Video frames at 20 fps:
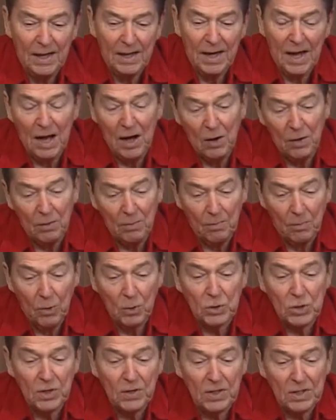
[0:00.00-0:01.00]
Now,
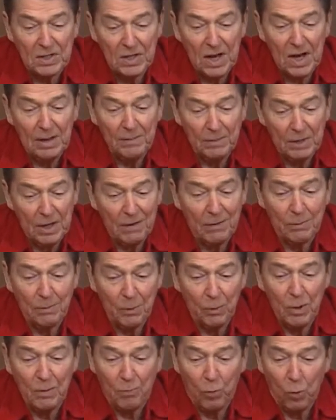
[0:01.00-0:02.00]
most of the time,
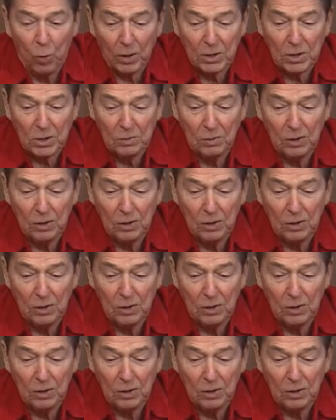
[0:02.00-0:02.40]
government reports,